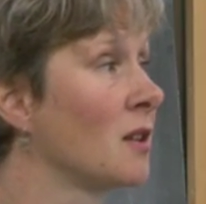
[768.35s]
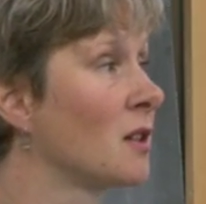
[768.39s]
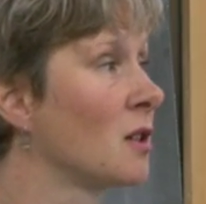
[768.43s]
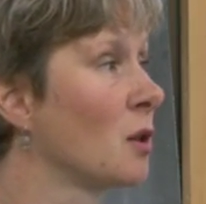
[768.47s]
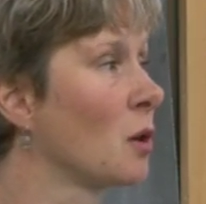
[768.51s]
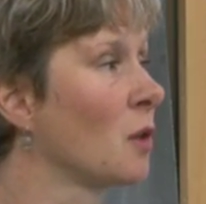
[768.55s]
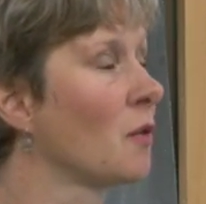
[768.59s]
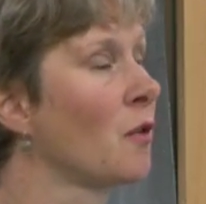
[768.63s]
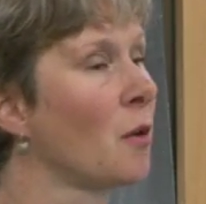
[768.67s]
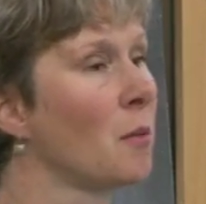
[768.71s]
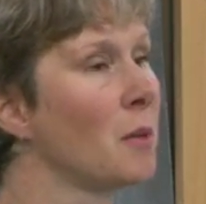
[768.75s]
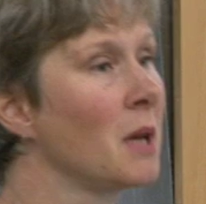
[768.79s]
So
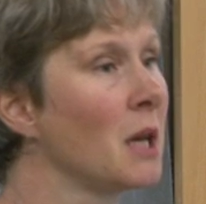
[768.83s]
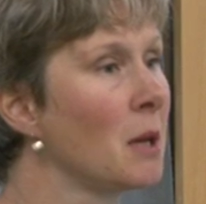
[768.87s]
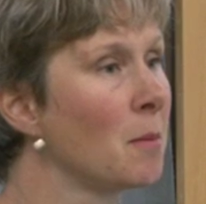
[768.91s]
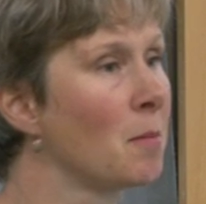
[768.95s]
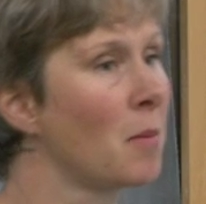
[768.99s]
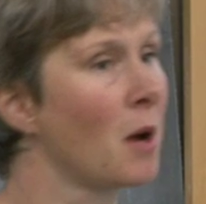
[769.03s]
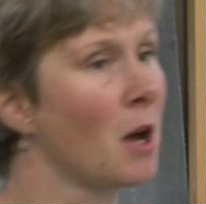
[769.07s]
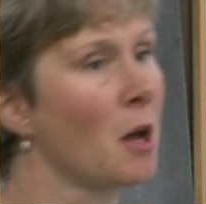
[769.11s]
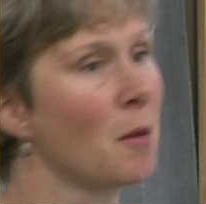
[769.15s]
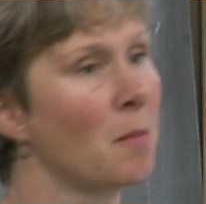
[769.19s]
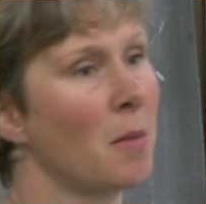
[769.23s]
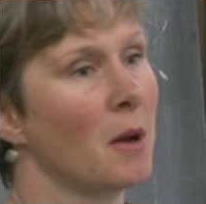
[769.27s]
if I'm hit
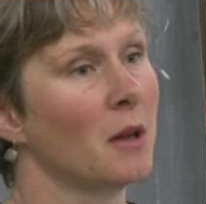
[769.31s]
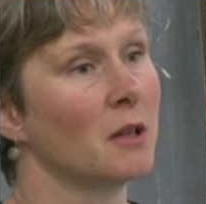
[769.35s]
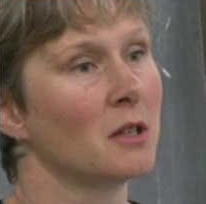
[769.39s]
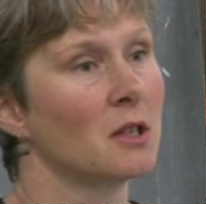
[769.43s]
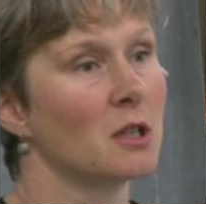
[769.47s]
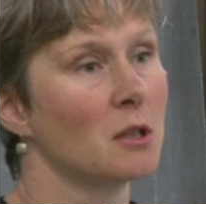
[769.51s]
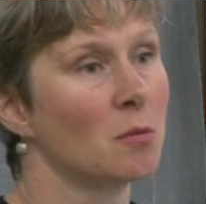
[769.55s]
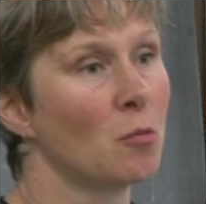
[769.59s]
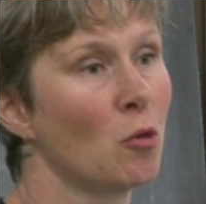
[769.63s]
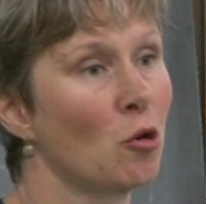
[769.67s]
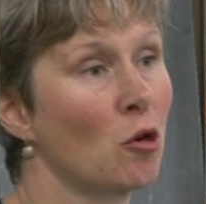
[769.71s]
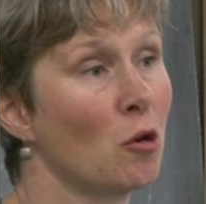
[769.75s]
by a bus
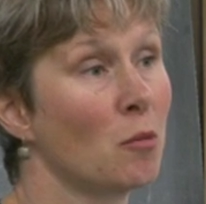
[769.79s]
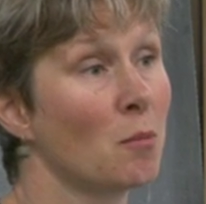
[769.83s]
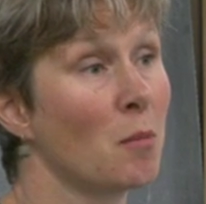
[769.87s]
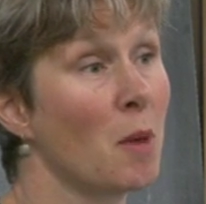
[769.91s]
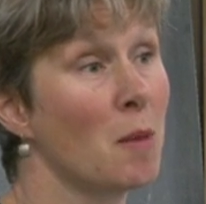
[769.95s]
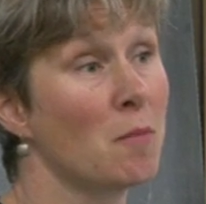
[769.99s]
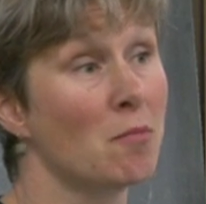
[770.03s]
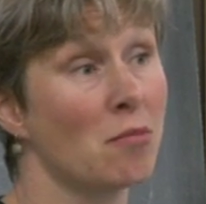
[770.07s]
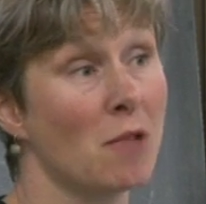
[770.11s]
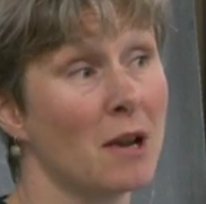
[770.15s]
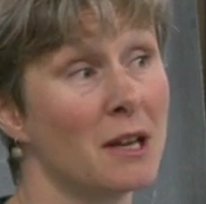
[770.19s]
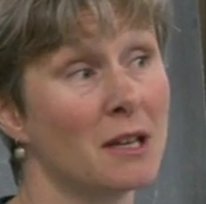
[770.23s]
tomorrow and my
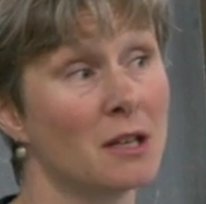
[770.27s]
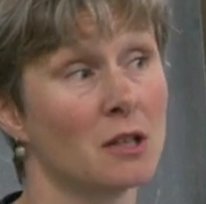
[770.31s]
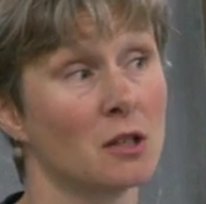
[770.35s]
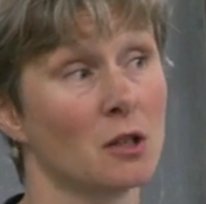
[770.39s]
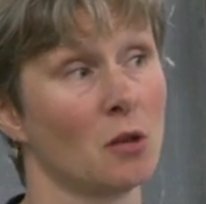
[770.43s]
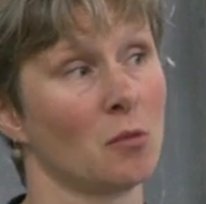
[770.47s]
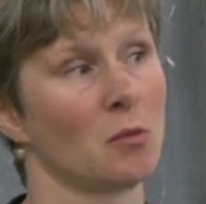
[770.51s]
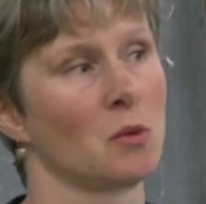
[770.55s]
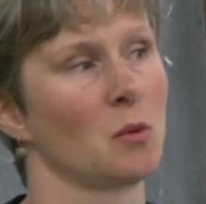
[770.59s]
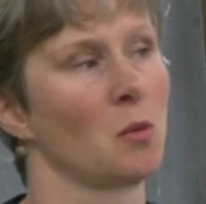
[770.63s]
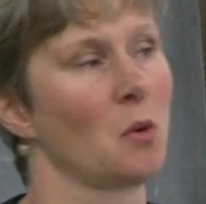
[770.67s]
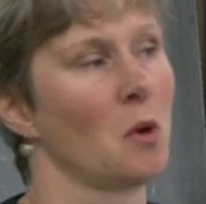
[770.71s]
brain
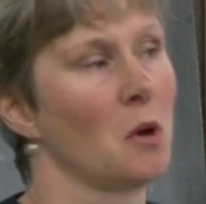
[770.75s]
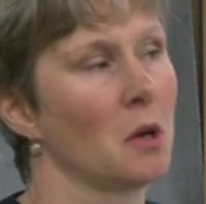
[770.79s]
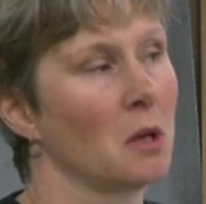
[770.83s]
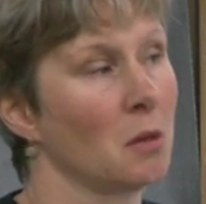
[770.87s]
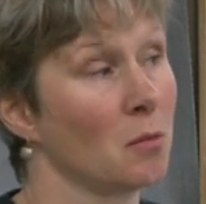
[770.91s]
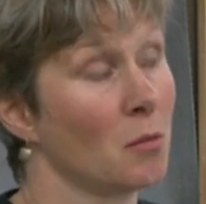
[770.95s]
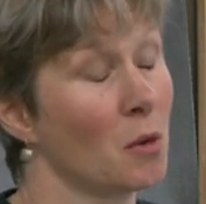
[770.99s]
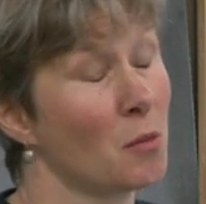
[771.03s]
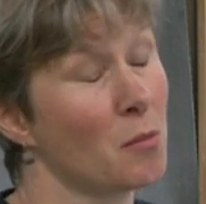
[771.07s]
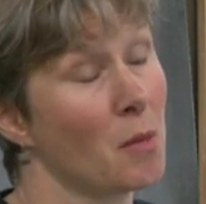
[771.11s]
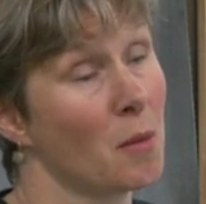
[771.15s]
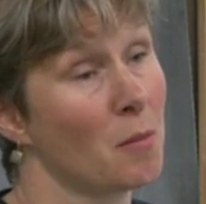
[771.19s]
stops
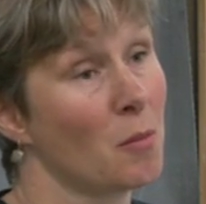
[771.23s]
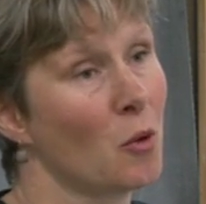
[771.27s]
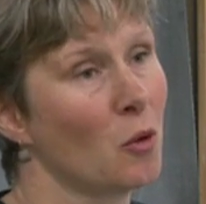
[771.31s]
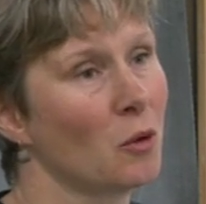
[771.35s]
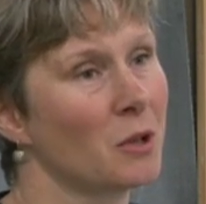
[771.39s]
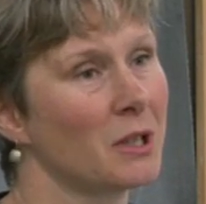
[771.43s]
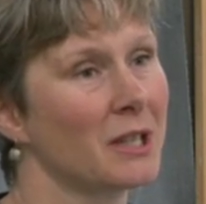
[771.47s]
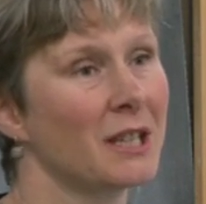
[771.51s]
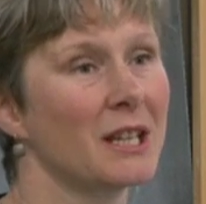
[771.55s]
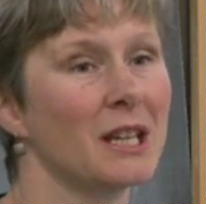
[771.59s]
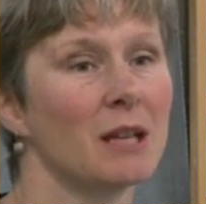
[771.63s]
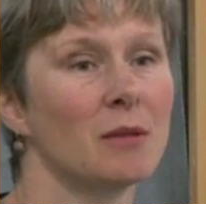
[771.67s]
working but my
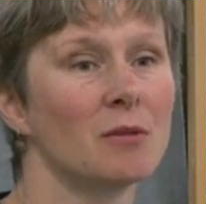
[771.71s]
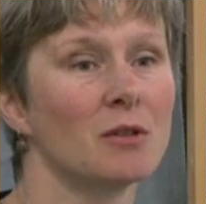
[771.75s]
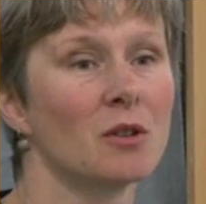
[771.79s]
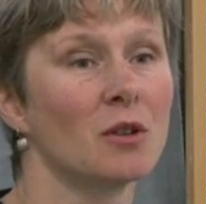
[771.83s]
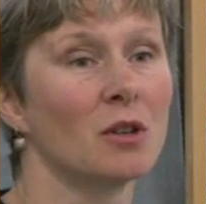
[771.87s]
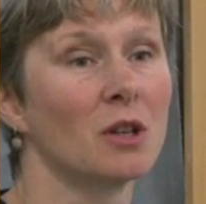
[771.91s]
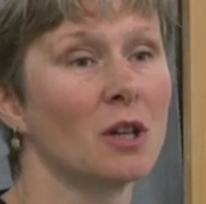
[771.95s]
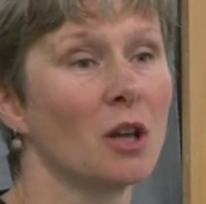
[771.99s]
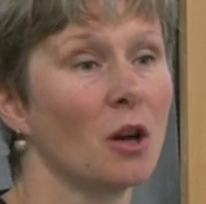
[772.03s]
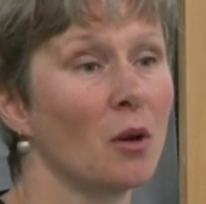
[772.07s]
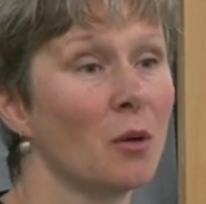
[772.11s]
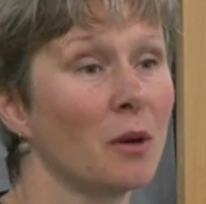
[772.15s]
body keeps
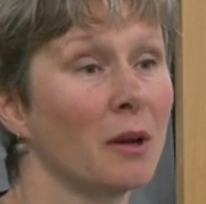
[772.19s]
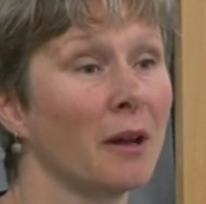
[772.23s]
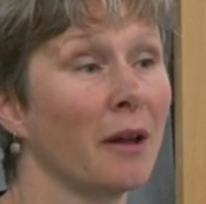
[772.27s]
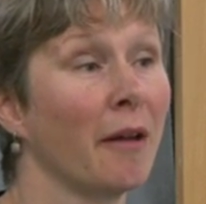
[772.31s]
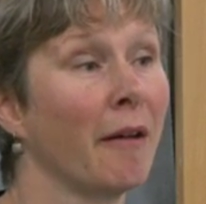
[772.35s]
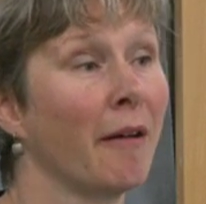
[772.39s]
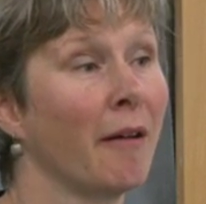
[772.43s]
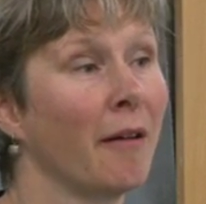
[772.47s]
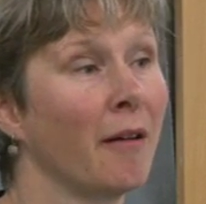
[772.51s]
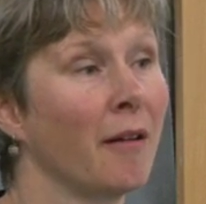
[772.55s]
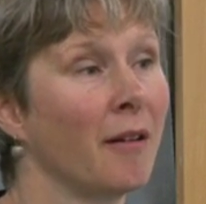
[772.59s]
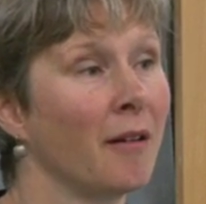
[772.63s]
on going,
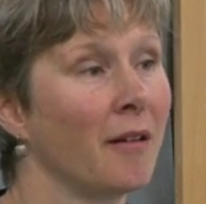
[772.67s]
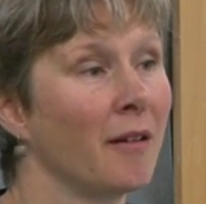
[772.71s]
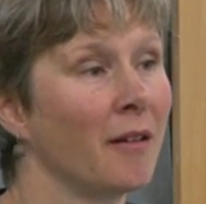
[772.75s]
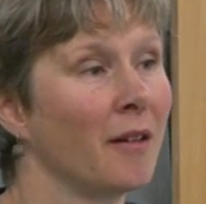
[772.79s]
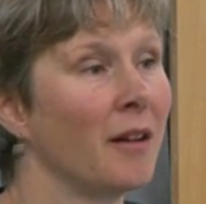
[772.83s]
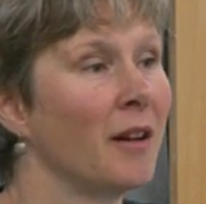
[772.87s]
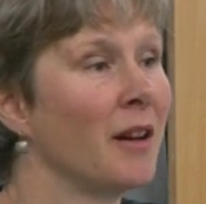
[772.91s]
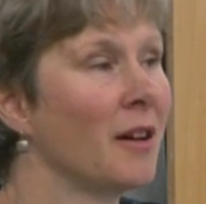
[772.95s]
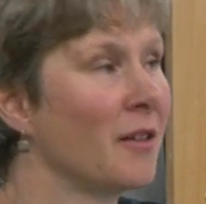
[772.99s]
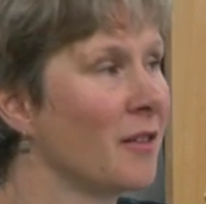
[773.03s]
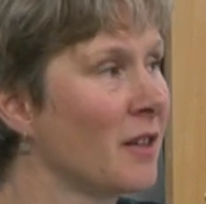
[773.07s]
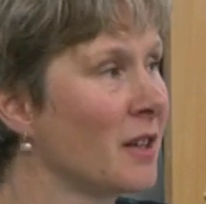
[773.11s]

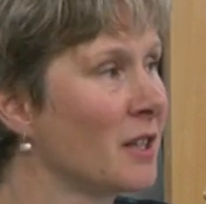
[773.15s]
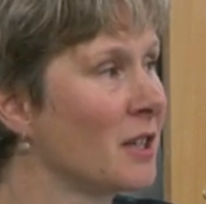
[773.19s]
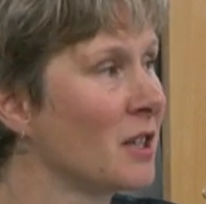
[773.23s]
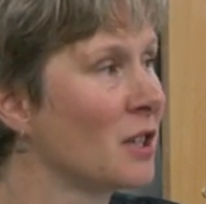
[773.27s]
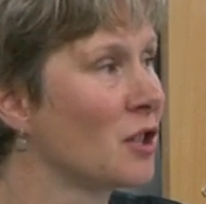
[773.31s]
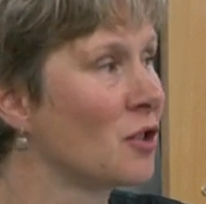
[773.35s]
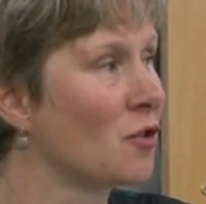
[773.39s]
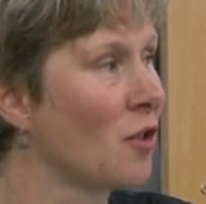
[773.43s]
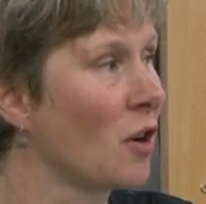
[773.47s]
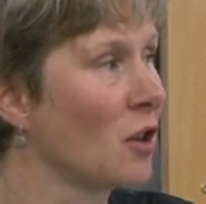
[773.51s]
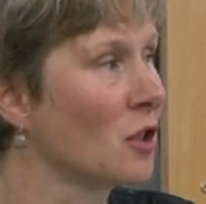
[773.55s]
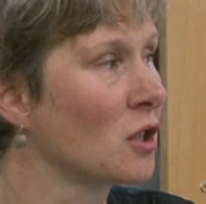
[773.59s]
there's
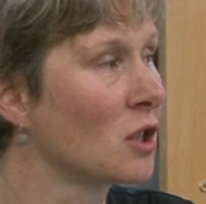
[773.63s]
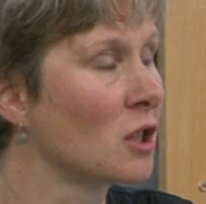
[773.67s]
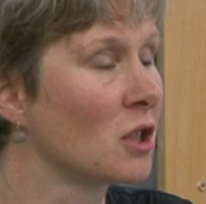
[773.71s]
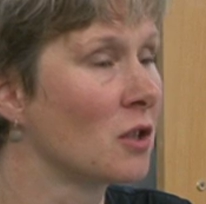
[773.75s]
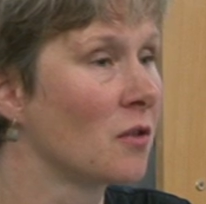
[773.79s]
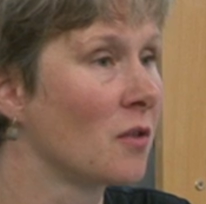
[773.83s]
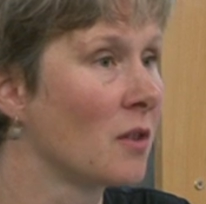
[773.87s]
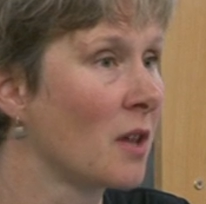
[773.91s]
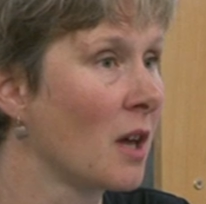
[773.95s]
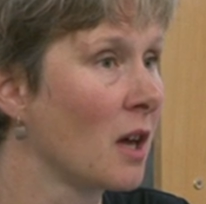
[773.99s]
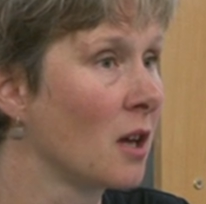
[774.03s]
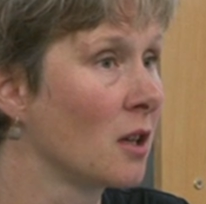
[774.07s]
instructions
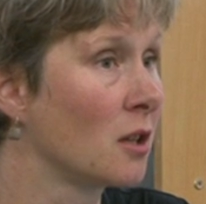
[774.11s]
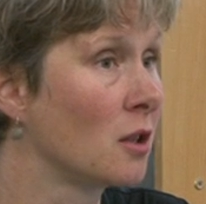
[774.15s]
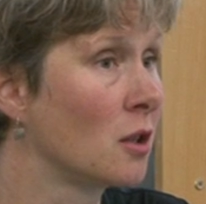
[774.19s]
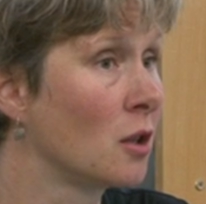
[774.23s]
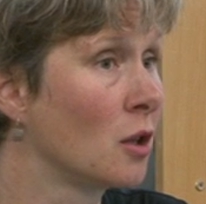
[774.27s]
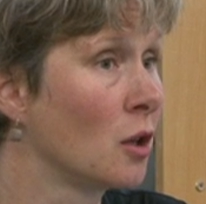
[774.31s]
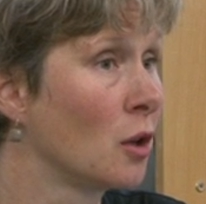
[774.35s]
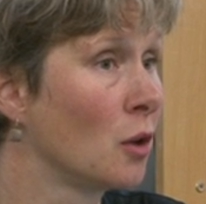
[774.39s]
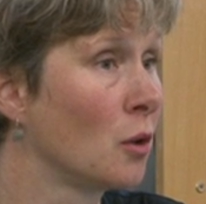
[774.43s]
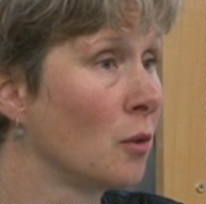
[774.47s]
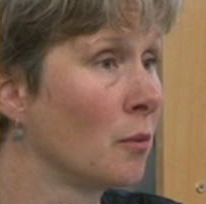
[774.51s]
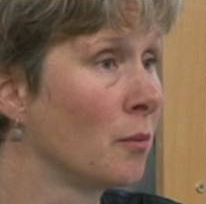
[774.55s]
for that
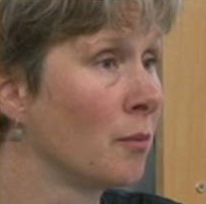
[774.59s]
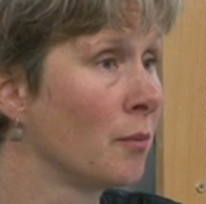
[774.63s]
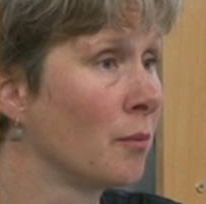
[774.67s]
too.